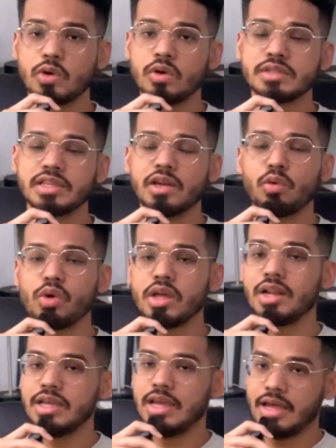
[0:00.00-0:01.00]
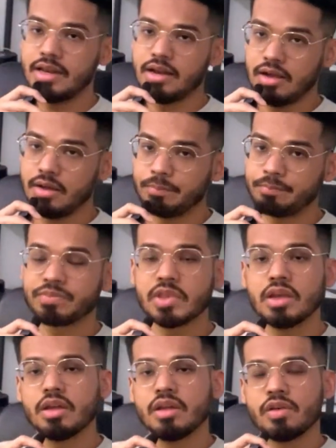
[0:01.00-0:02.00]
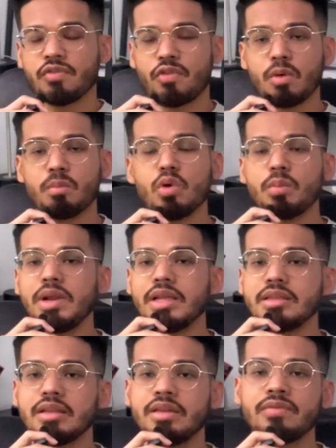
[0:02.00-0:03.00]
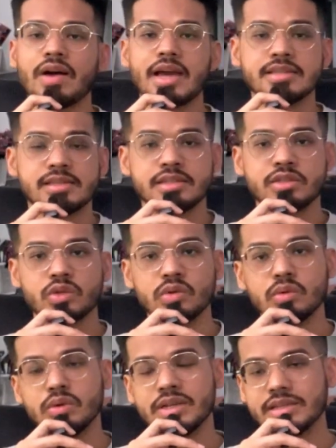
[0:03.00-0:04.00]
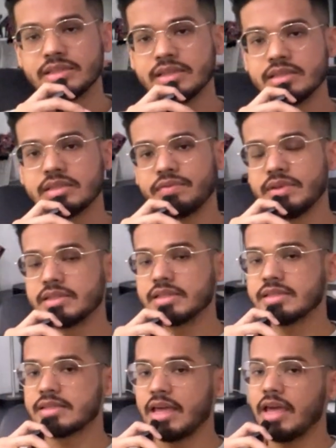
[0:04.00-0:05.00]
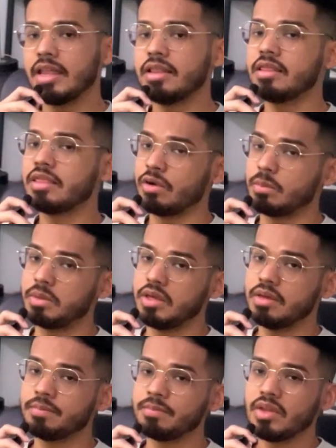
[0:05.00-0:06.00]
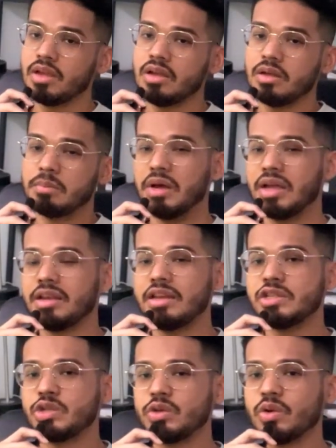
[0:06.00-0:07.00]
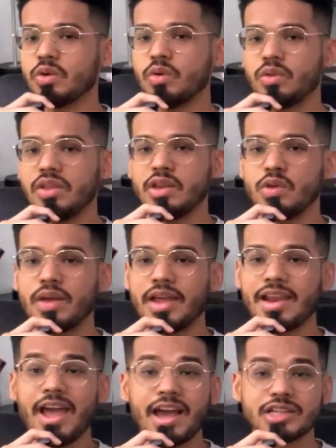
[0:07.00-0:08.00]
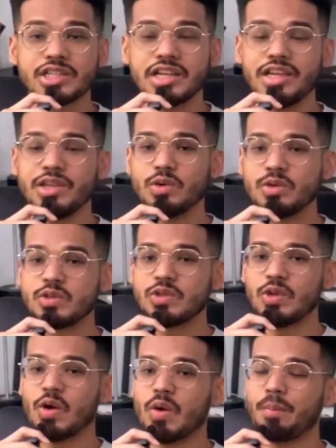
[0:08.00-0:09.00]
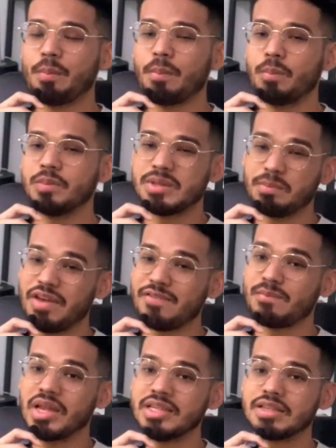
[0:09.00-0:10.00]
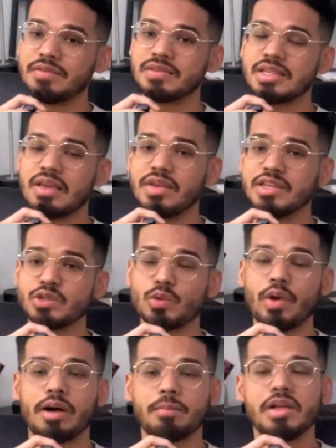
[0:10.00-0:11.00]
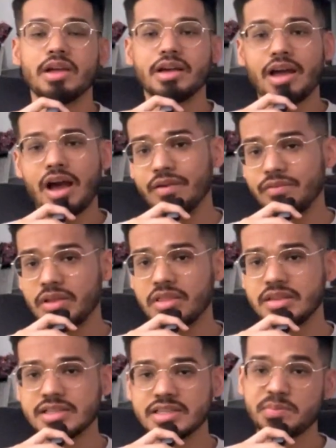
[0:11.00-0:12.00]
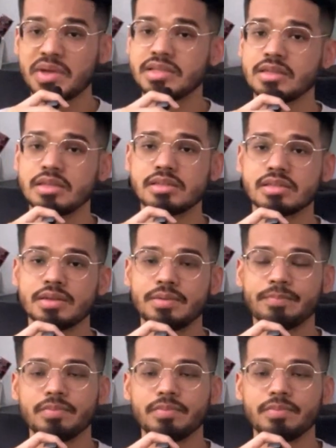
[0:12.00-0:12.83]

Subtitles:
costs can quickly add up, from mobility devices to nursing services and therapy. But did you know that you can actually use your CPF MediSave savings to help cover these expenses?